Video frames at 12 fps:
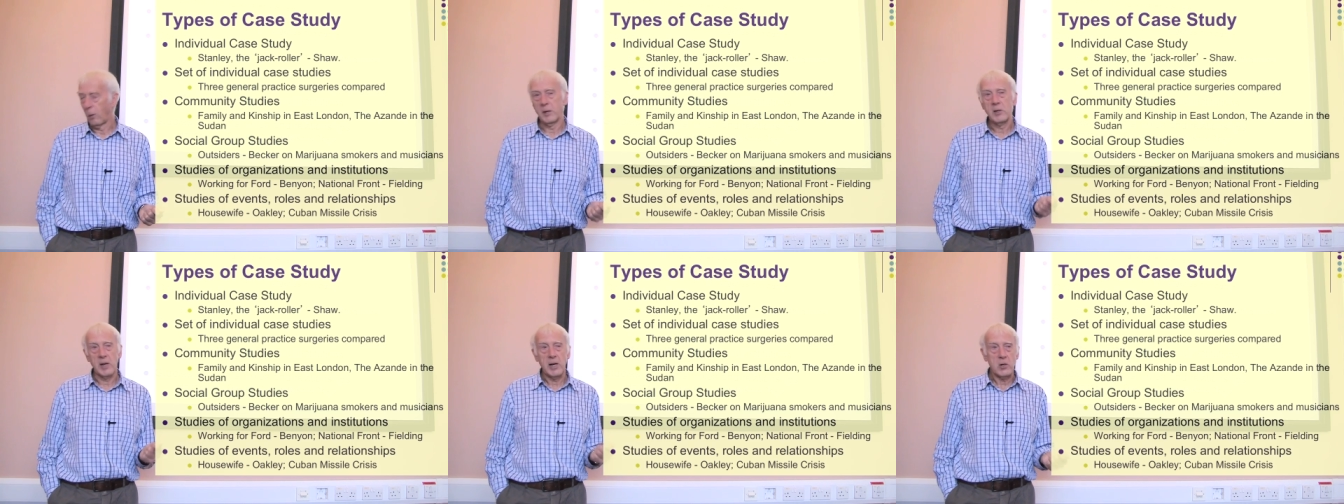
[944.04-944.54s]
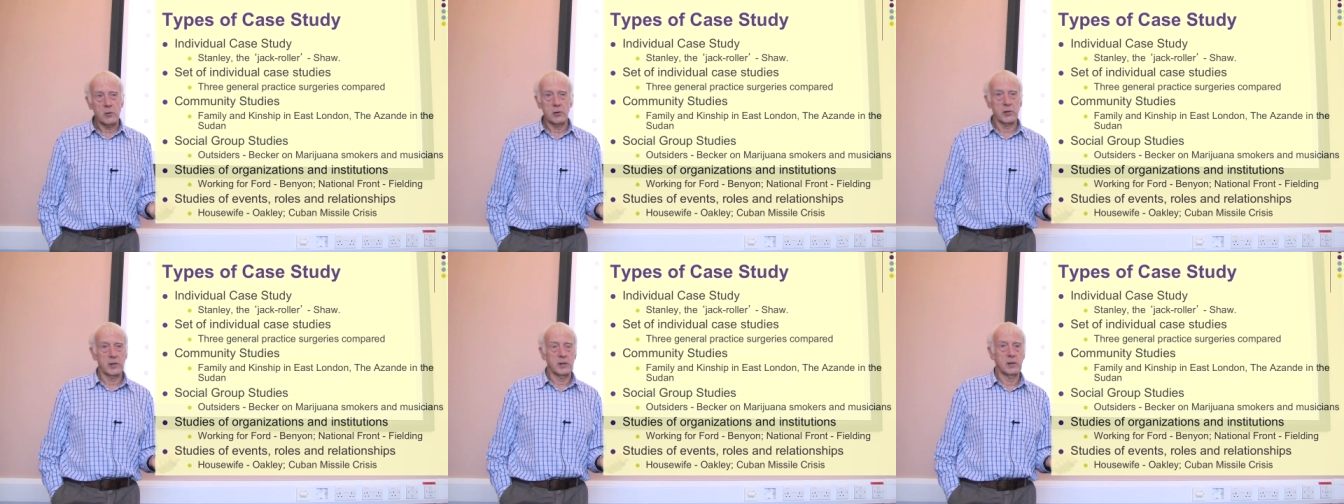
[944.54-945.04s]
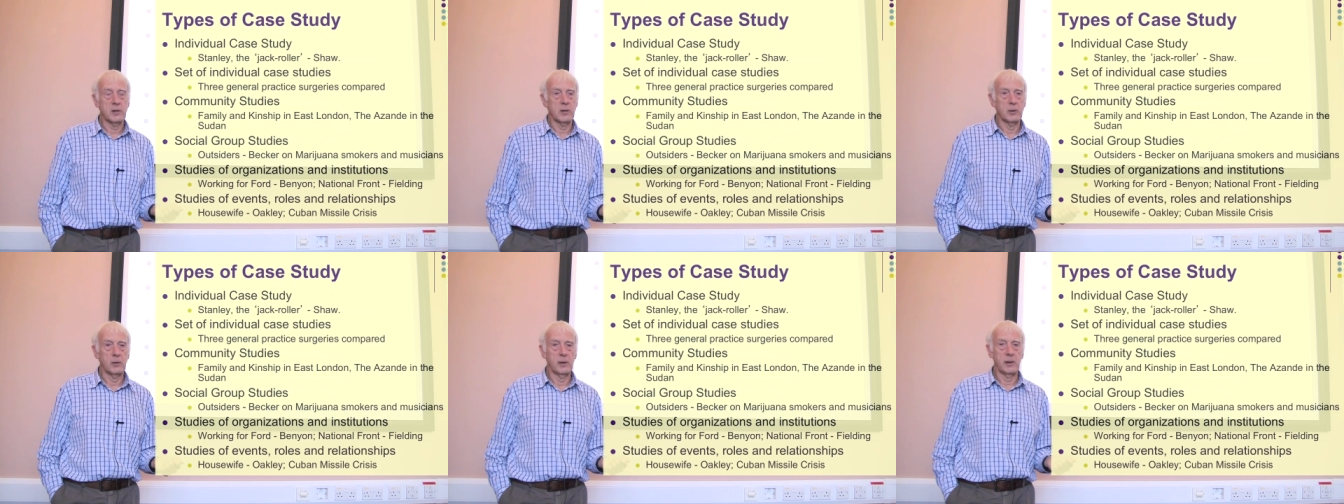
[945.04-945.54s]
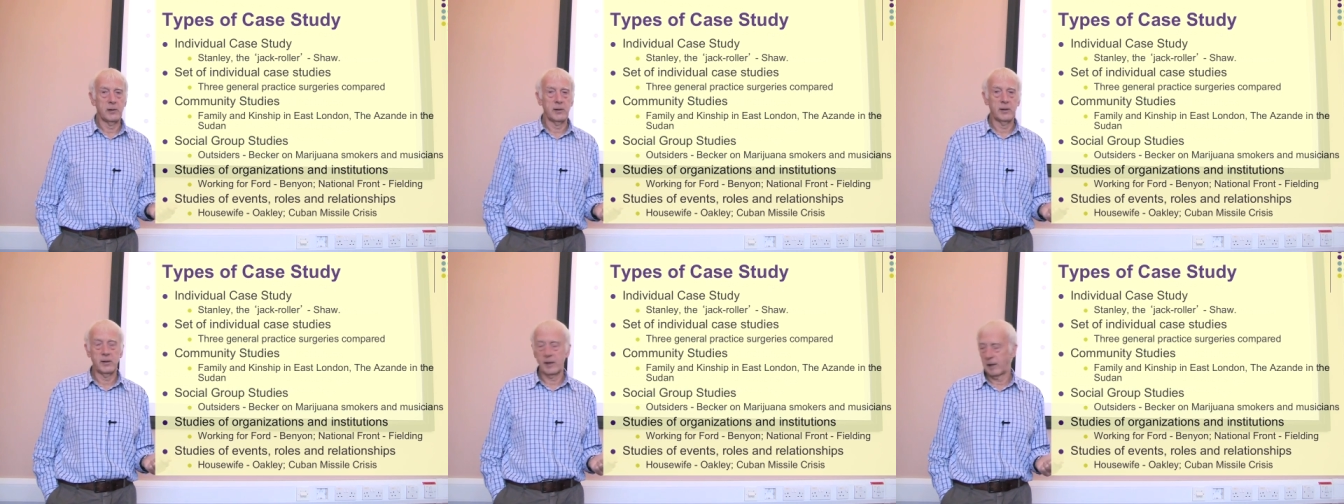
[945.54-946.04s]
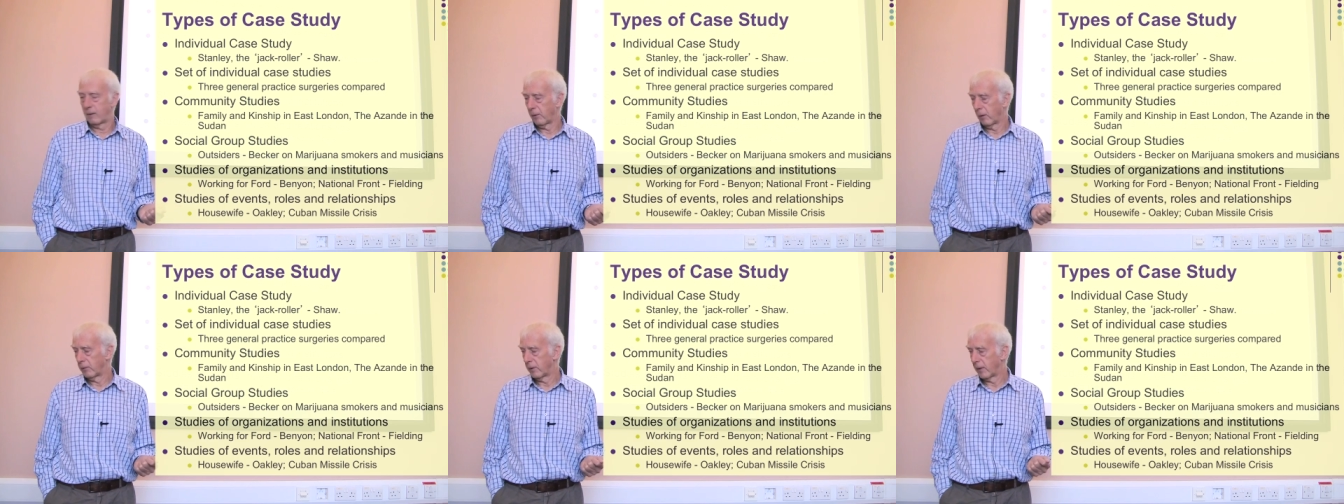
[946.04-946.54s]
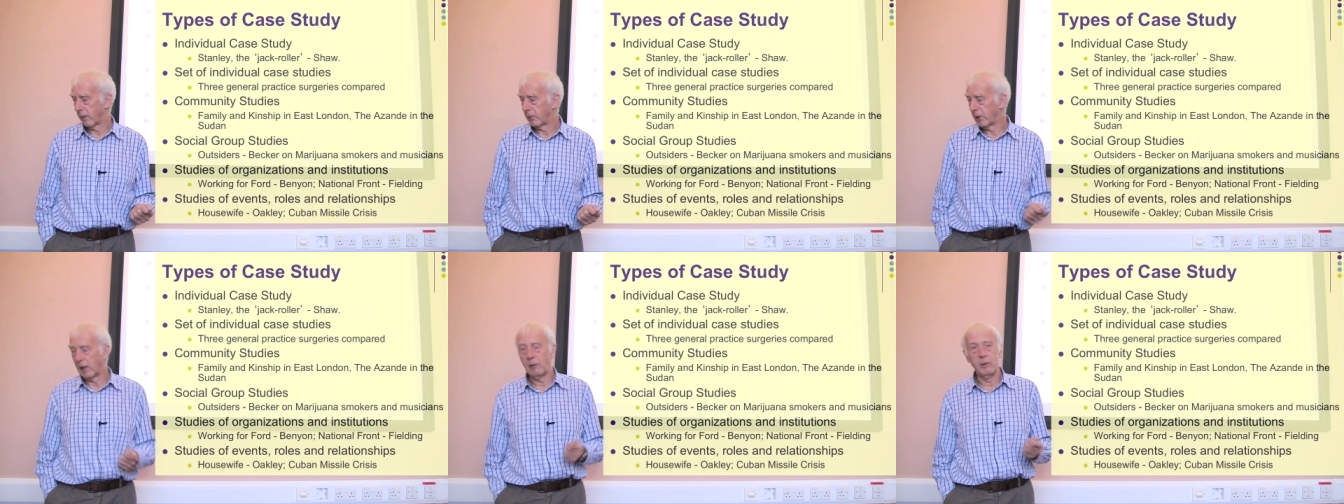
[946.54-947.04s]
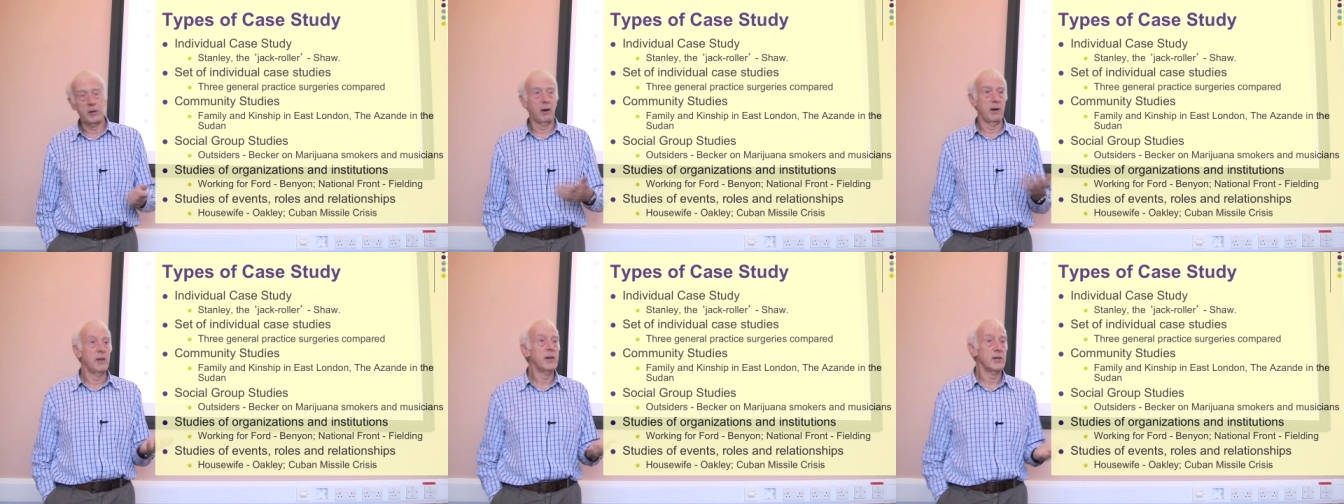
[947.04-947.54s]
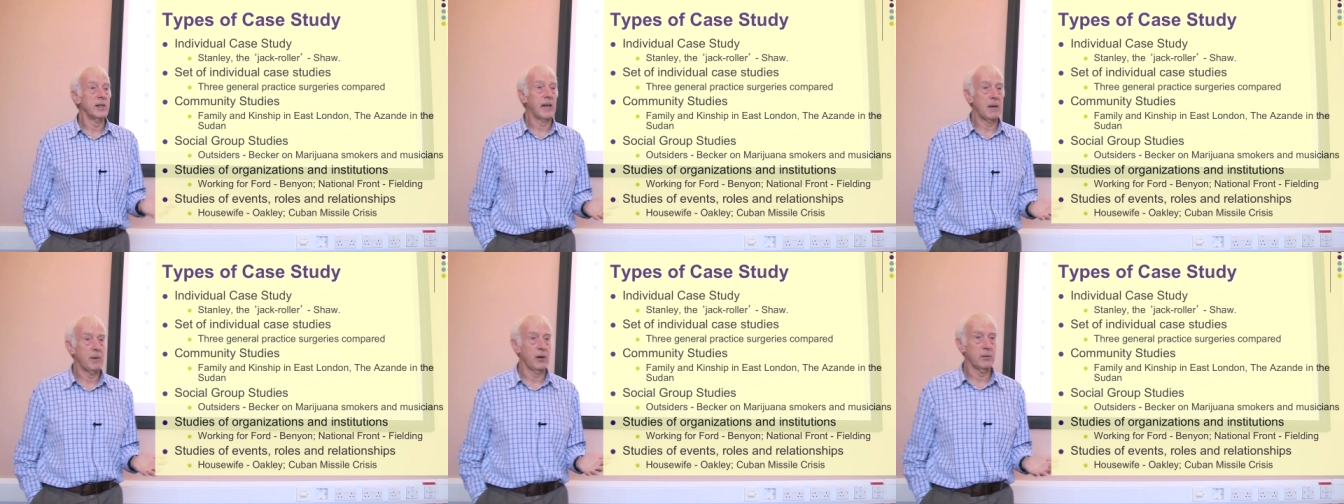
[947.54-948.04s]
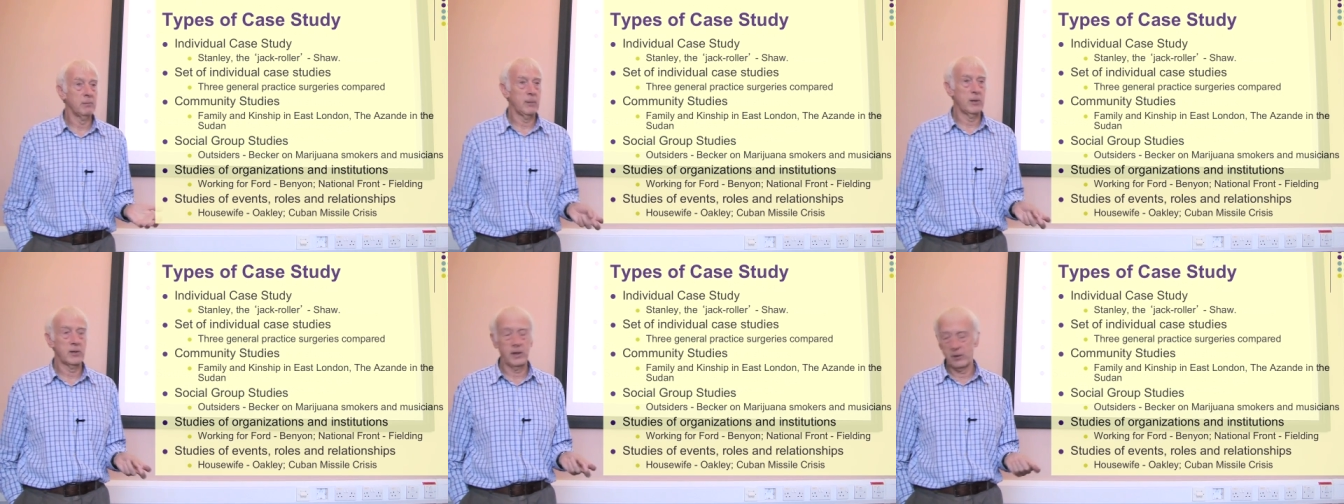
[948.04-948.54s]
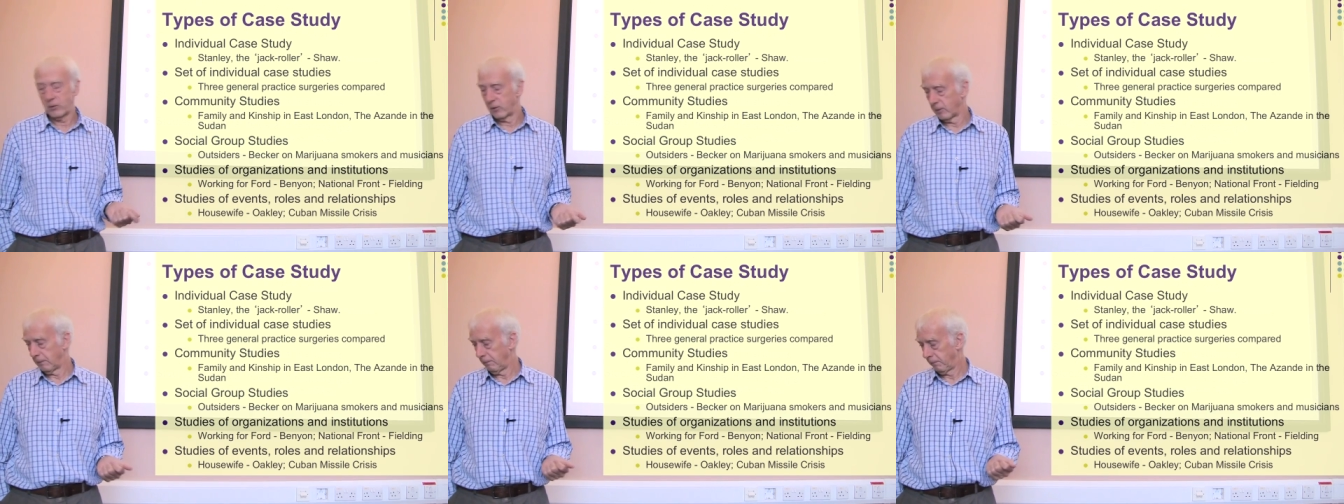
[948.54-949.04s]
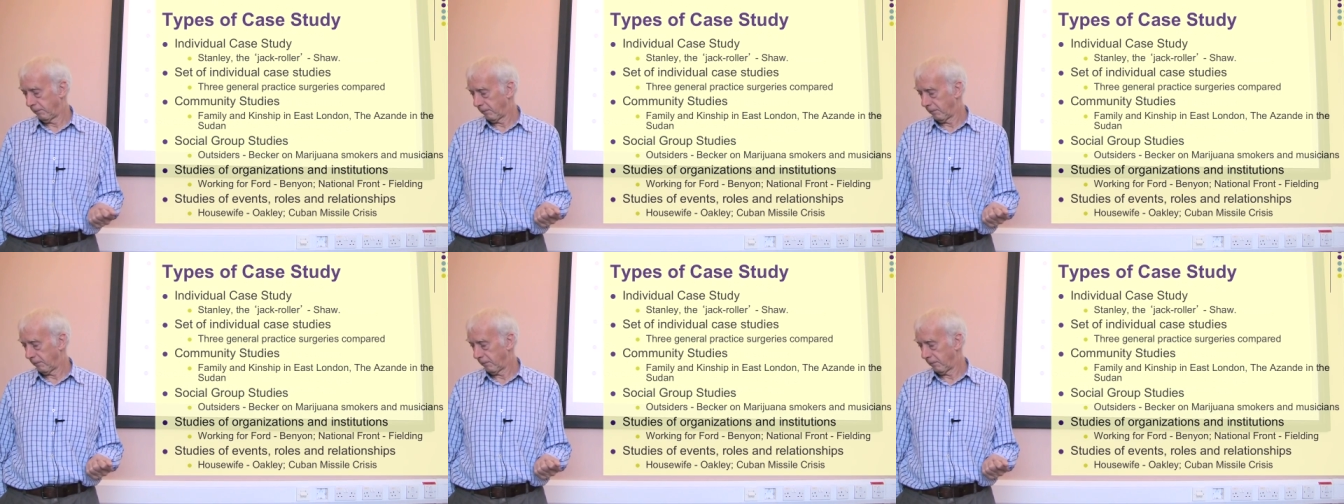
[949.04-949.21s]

Quite a dangerous thing to do, to get involved in that, particularly with the kind of things he came out and published later on.